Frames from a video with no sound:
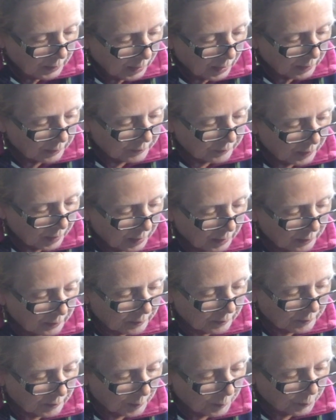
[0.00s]
as I
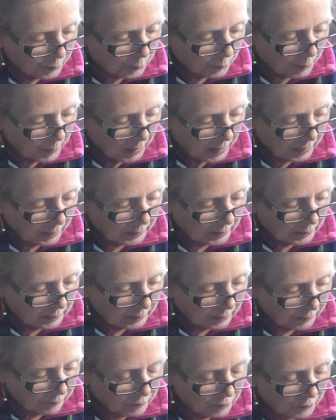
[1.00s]
unzip the bag
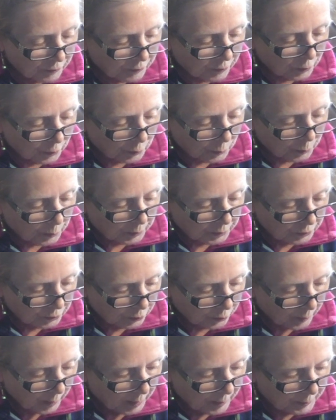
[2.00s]
and give the first book to
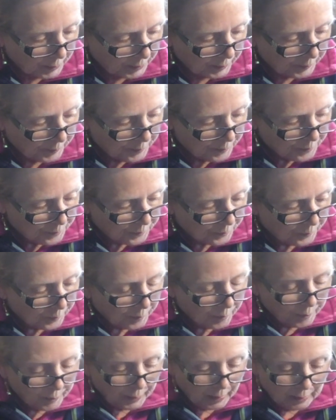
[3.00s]
Grandma.
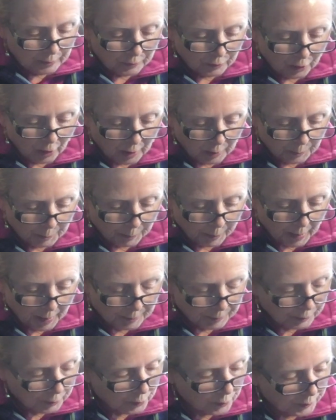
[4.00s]
It's called
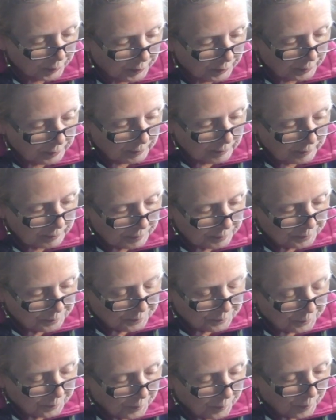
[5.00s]
Popcorn.
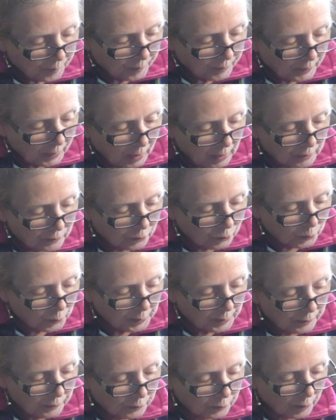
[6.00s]
I
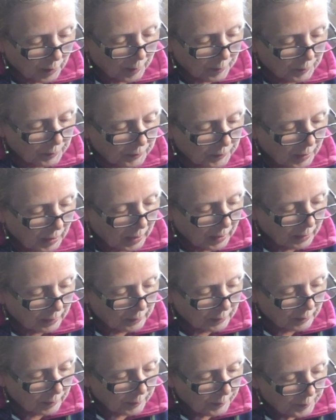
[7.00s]
squeeze Grandma's
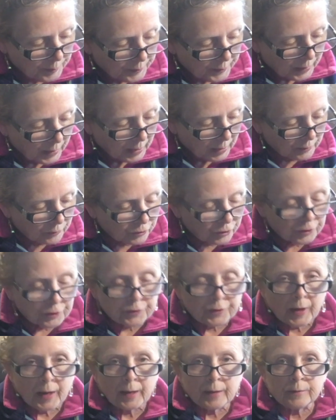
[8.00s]
hand and she
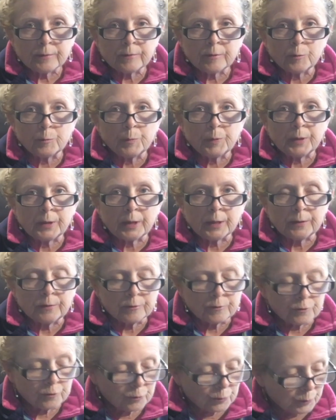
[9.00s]
stands and
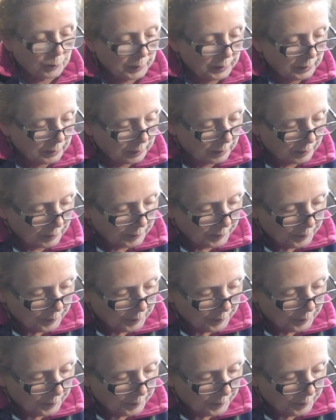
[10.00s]
begins to read.